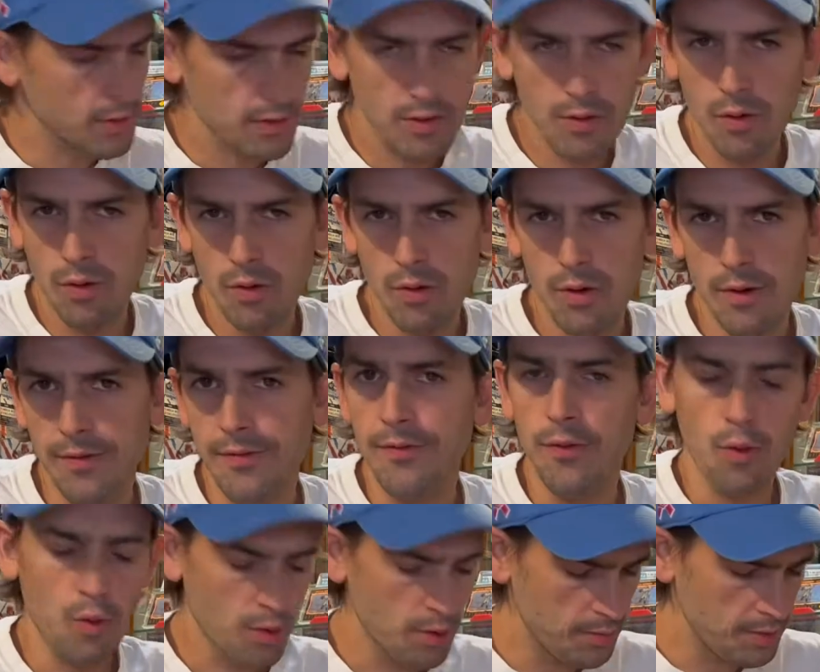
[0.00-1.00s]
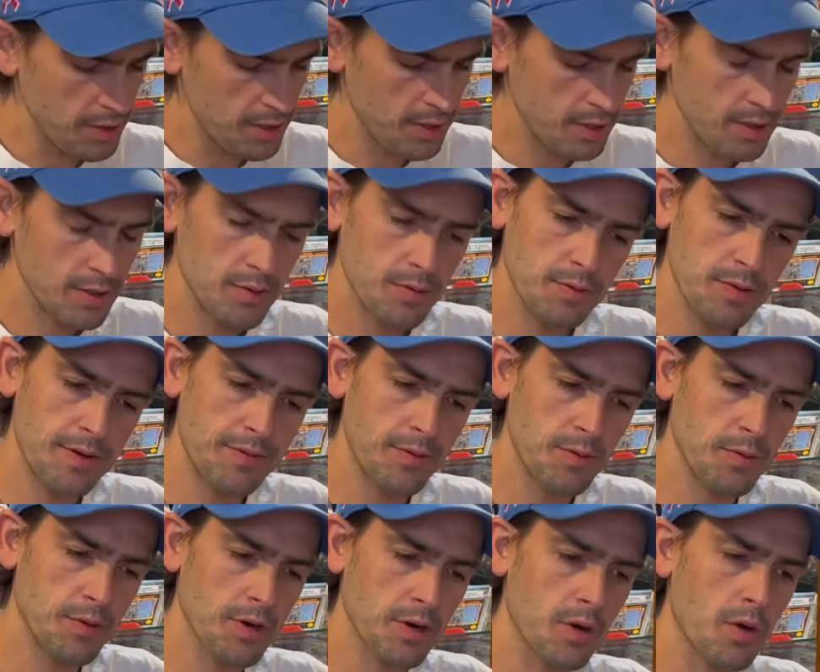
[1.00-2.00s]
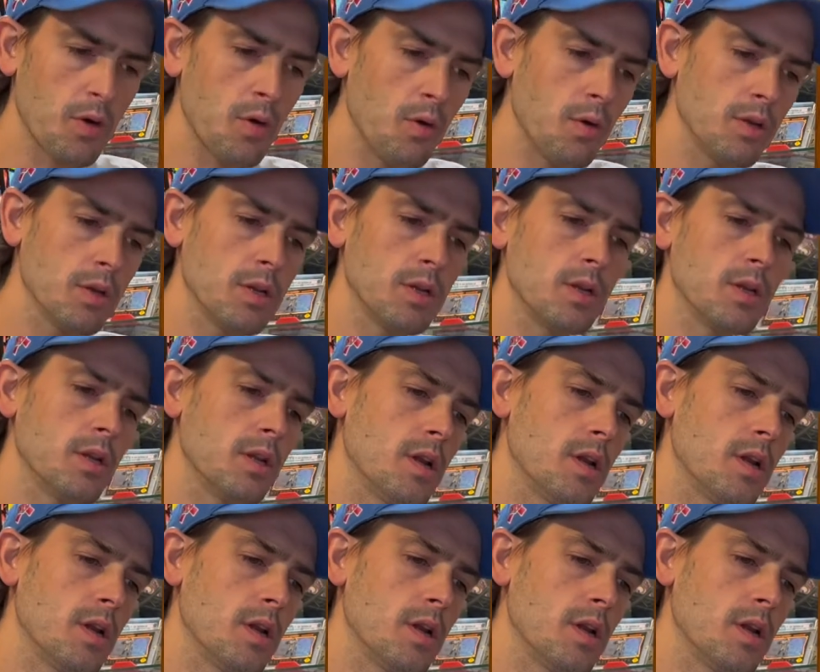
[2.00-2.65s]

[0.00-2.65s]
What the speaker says: or formula, whatever you want to call it.